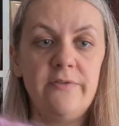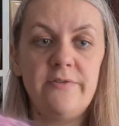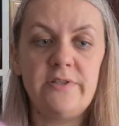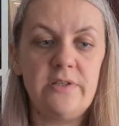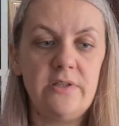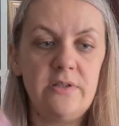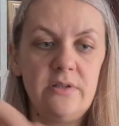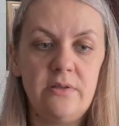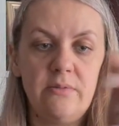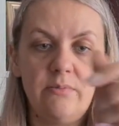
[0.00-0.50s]

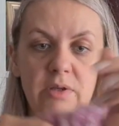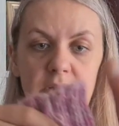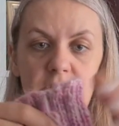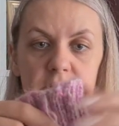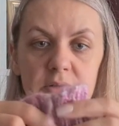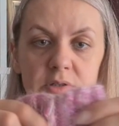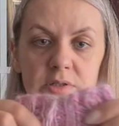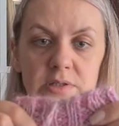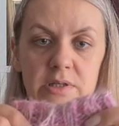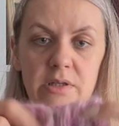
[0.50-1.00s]

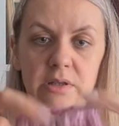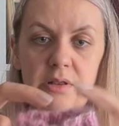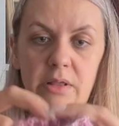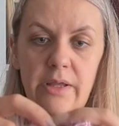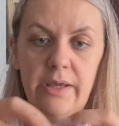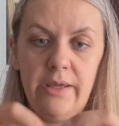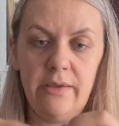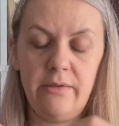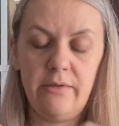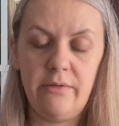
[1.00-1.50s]
centimeters in
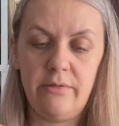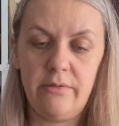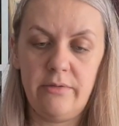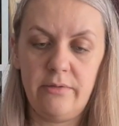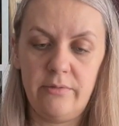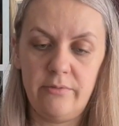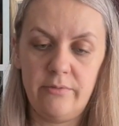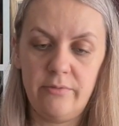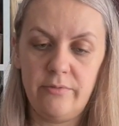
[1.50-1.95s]
length